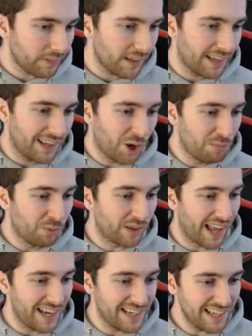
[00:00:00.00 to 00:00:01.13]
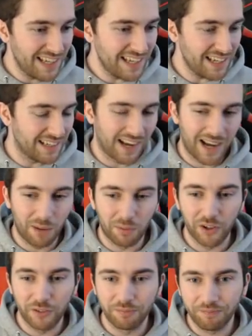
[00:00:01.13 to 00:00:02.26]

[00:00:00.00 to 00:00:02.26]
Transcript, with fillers: Get the Opal K D? Nah, bro.